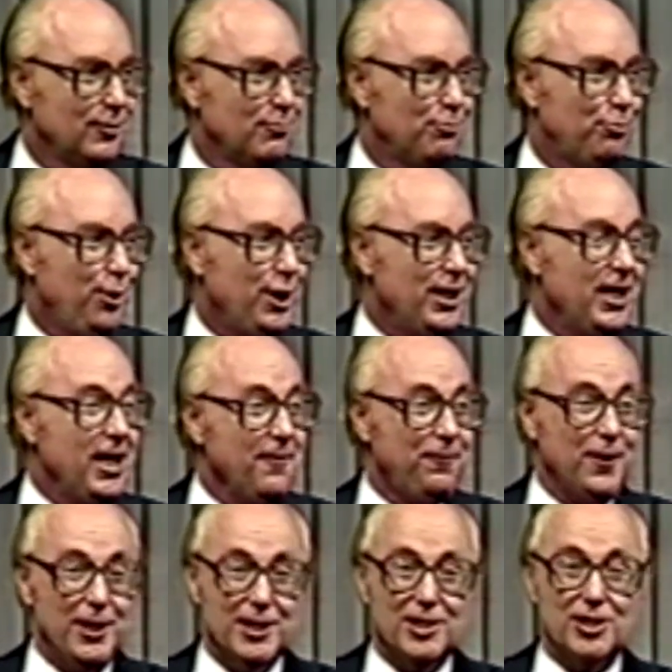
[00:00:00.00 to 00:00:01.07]
But if
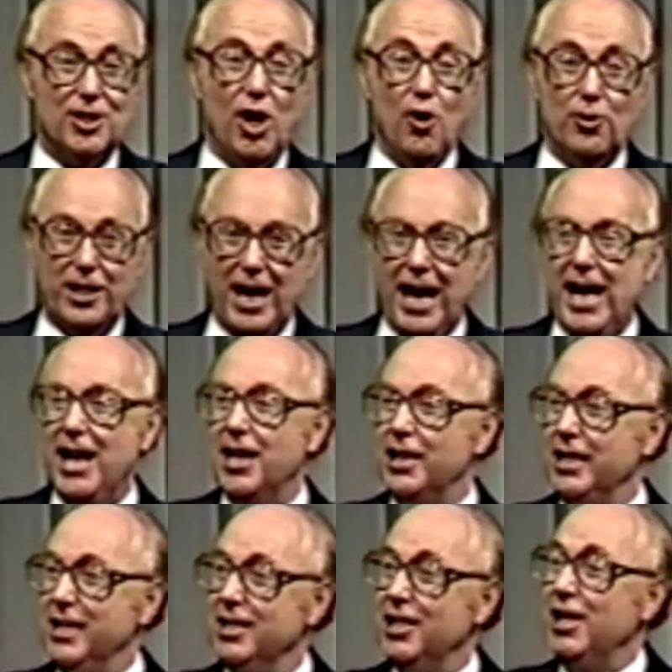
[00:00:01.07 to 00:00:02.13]
it is okay
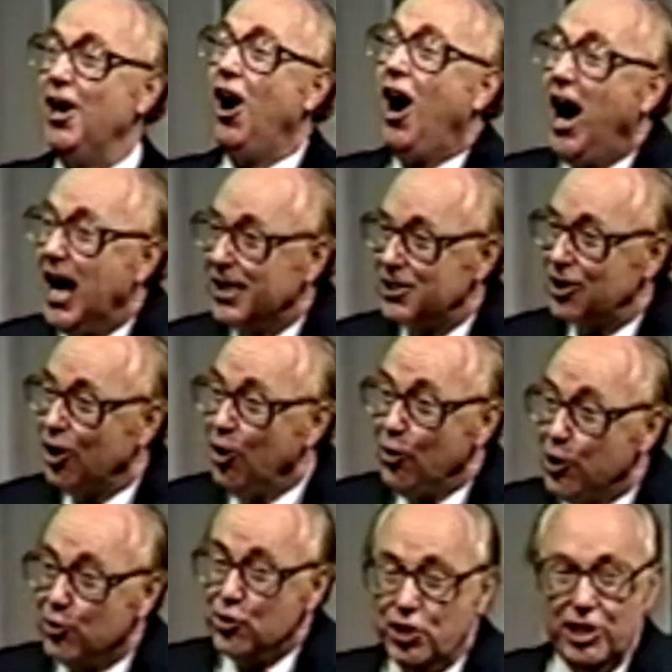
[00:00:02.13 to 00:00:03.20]
in the ought, O
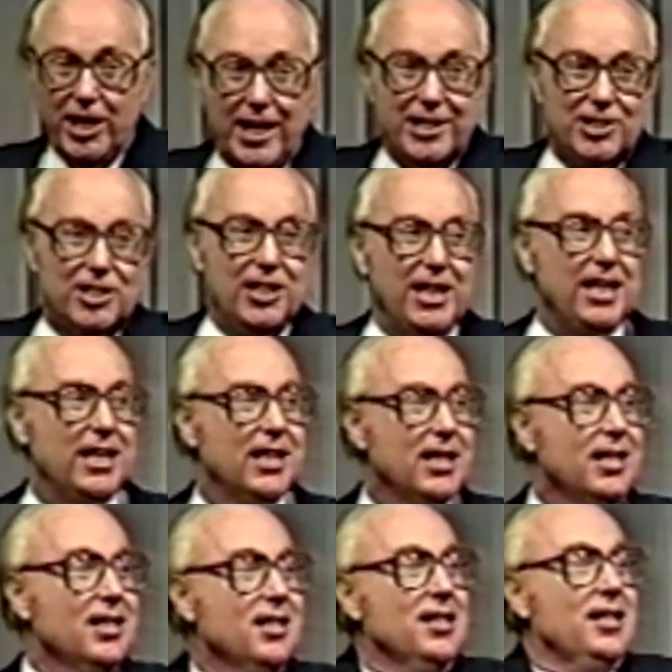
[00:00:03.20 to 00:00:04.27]
U G H T,
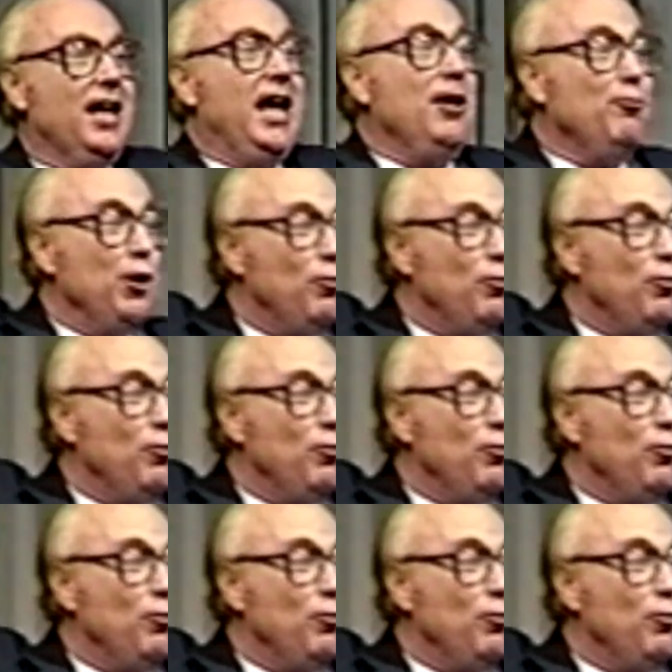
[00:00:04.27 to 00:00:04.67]
and we